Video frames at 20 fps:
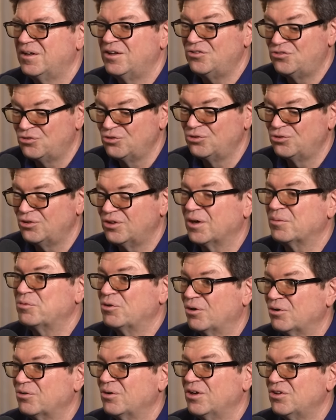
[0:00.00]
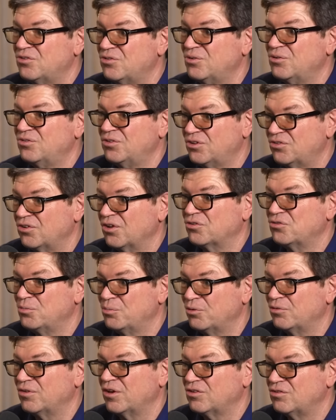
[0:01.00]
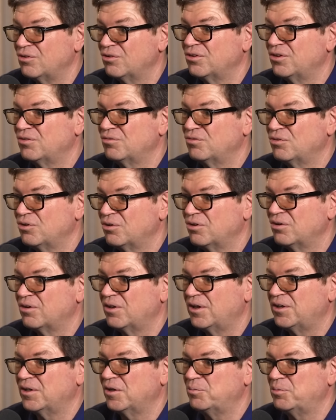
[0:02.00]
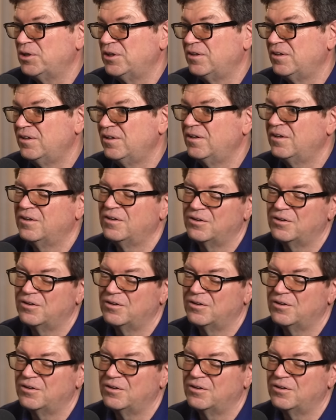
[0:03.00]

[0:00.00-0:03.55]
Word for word: is due to that progress using self-supervised learning for NLP,